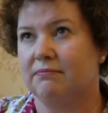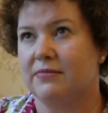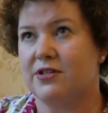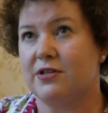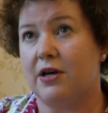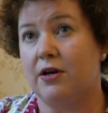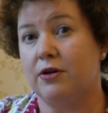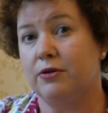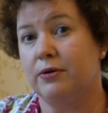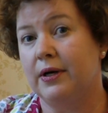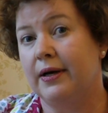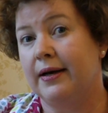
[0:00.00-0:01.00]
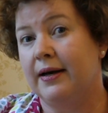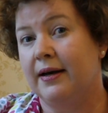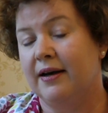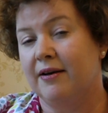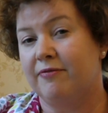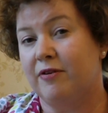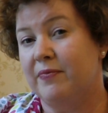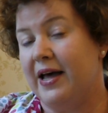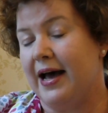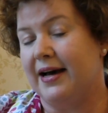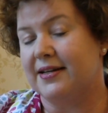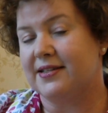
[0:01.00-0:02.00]
So from
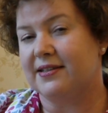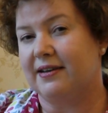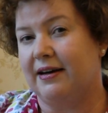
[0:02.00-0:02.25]
that,